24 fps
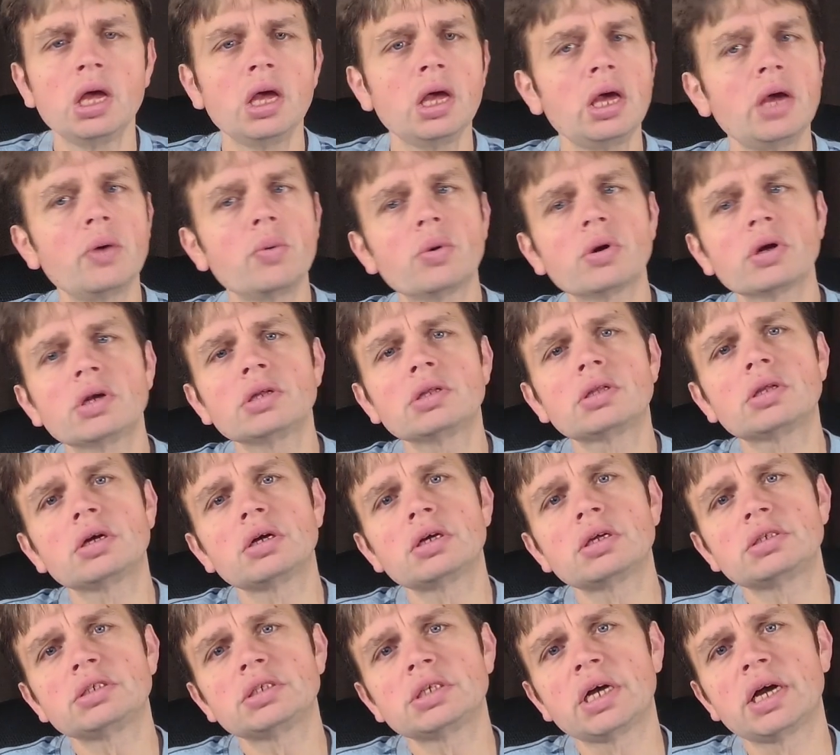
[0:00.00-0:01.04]
And we're going to
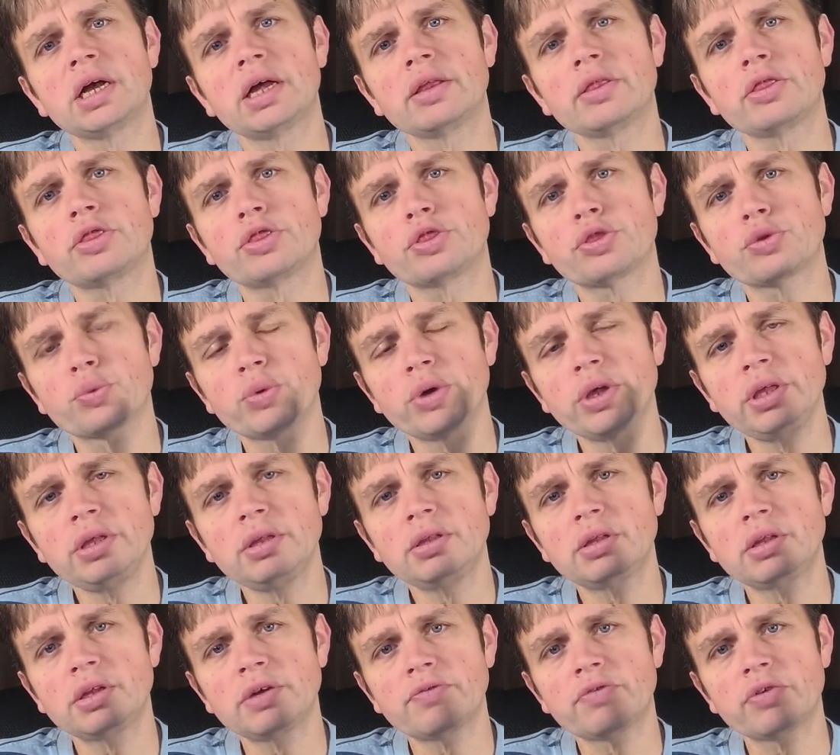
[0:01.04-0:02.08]
touch on three
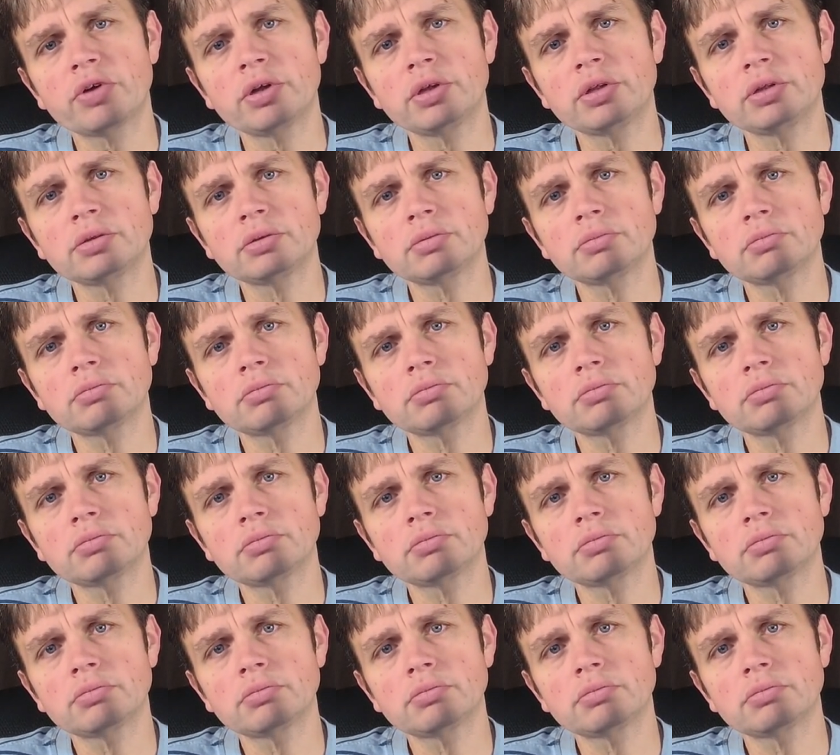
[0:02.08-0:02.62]
different